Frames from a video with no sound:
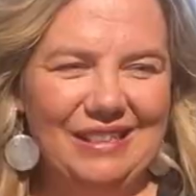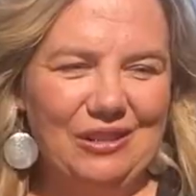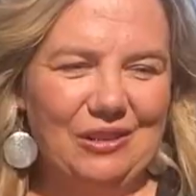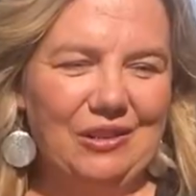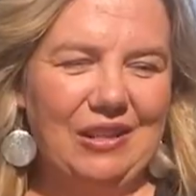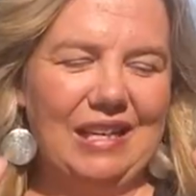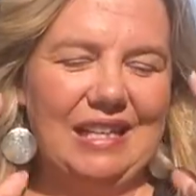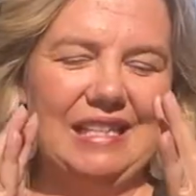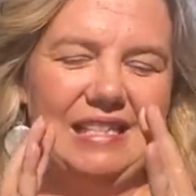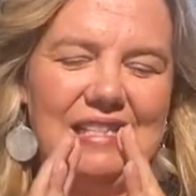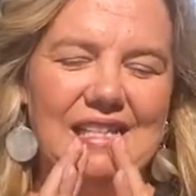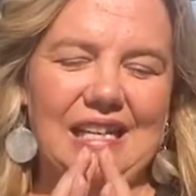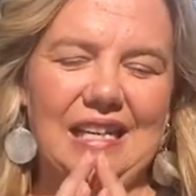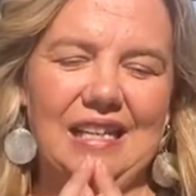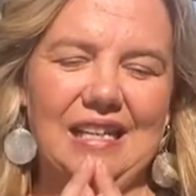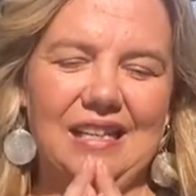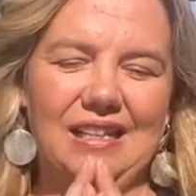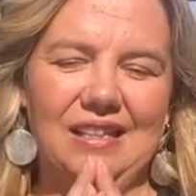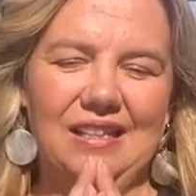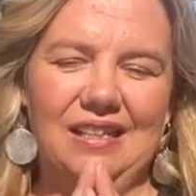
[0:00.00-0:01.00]
So they can
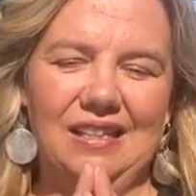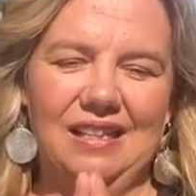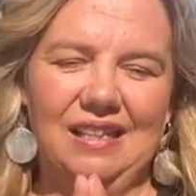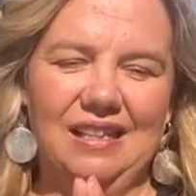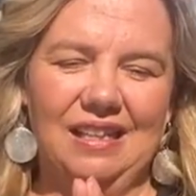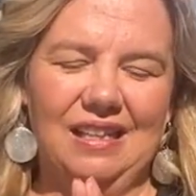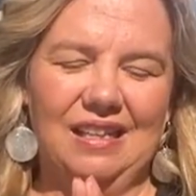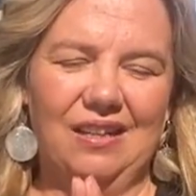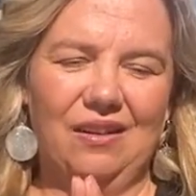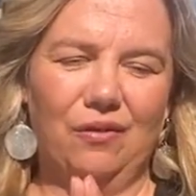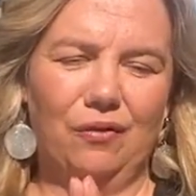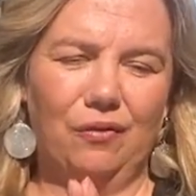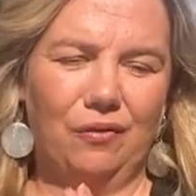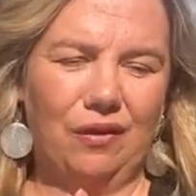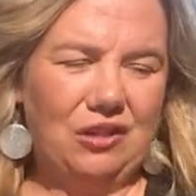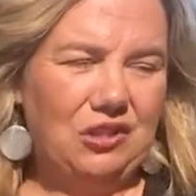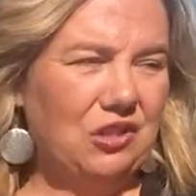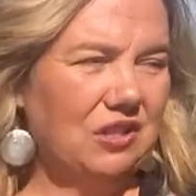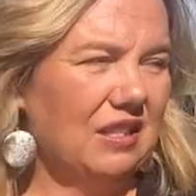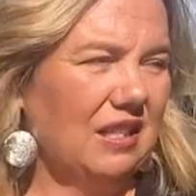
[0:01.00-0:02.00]
take
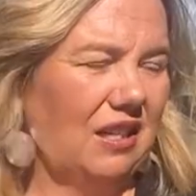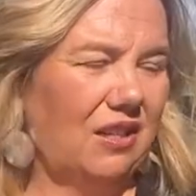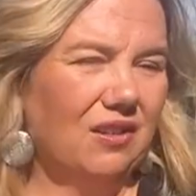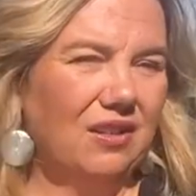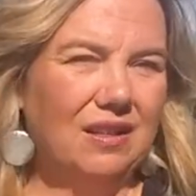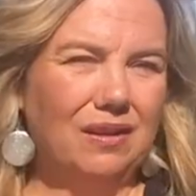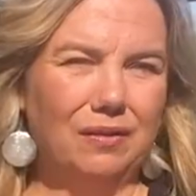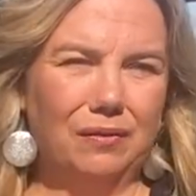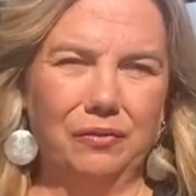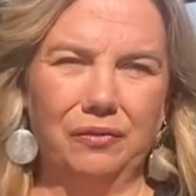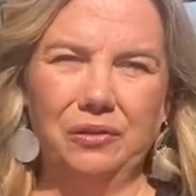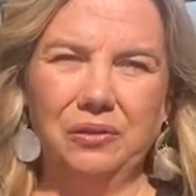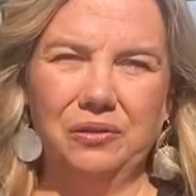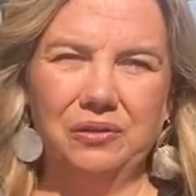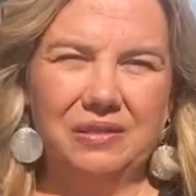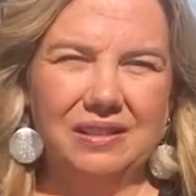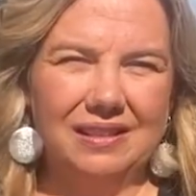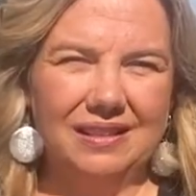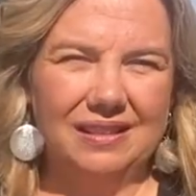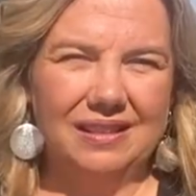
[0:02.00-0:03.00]
vegetarian
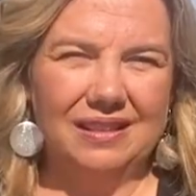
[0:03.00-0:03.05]
food